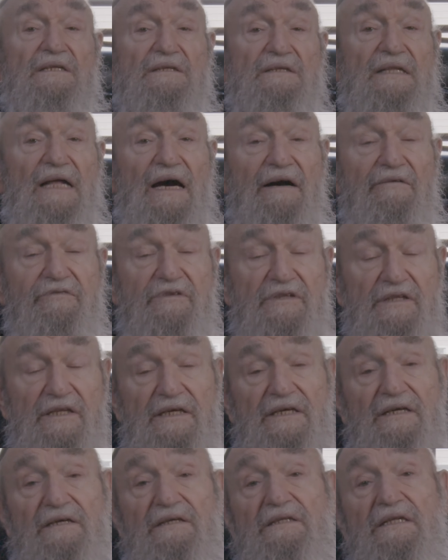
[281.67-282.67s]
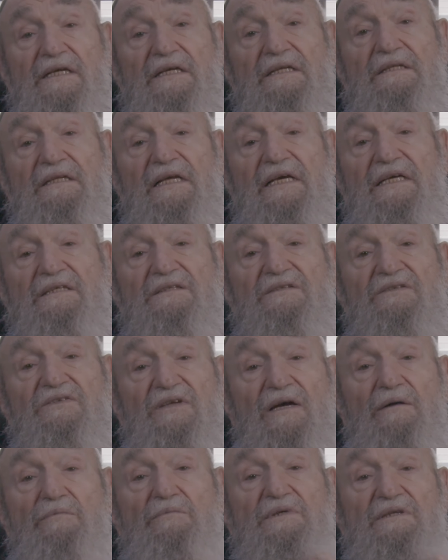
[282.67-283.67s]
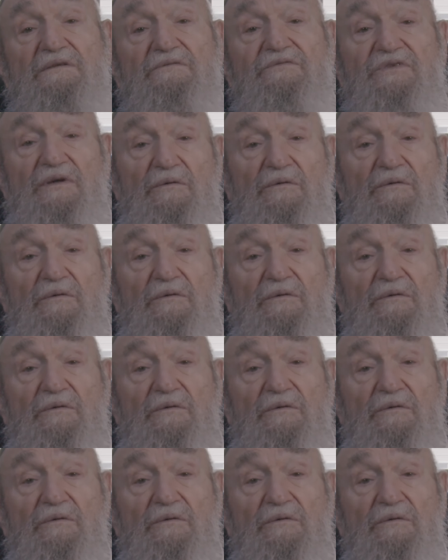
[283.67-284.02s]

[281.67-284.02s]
in there, and then there's someone,